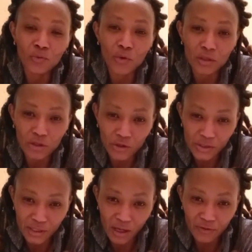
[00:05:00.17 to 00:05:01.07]
with
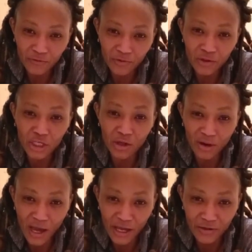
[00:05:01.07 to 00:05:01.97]
yourself,
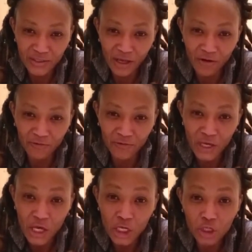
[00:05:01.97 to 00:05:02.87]
your higher self,
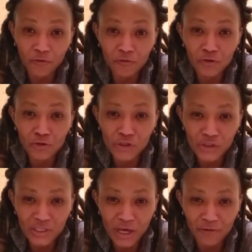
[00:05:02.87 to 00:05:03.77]
your future
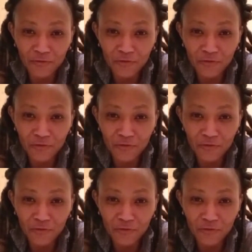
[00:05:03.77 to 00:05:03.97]
self,